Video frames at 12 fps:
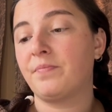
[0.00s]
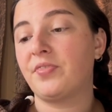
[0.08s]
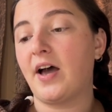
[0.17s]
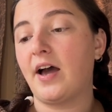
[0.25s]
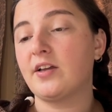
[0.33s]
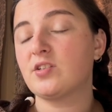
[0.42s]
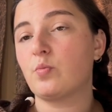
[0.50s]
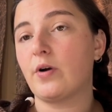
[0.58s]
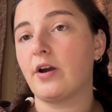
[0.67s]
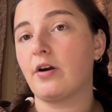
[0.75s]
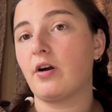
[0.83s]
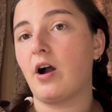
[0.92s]
that is
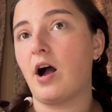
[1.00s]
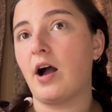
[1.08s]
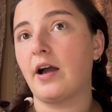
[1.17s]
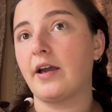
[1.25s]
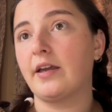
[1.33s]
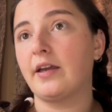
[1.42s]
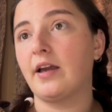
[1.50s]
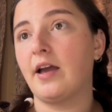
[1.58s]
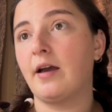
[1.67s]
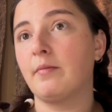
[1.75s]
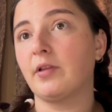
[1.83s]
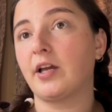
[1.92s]
where I
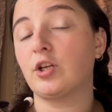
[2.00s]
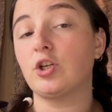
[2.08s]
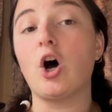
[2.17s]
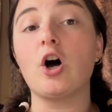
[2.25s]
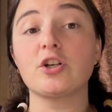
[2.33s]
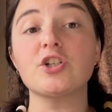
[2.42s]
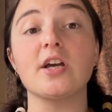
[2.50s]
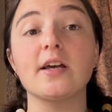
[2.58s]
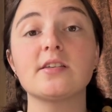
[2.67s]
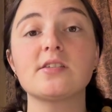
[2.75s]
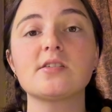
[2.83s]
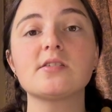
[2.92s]
am like
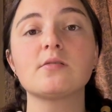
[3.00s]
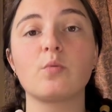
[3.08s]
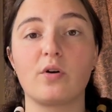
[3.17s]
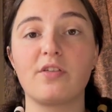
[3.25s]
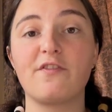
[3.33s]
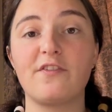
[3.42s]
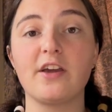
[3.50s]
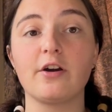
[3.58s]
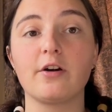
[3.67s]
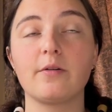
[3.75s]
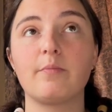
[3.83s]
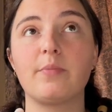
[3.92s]
nauseous with fear,